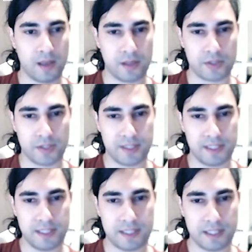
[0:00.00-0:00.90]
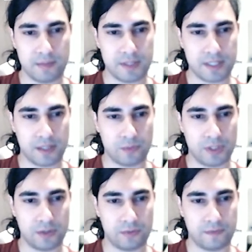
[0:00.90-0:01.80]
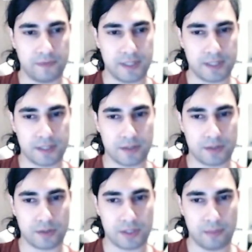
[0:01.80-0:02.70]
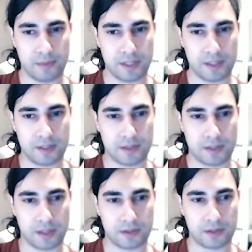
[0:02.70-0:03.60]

So it seems that we need to fix it. So something is not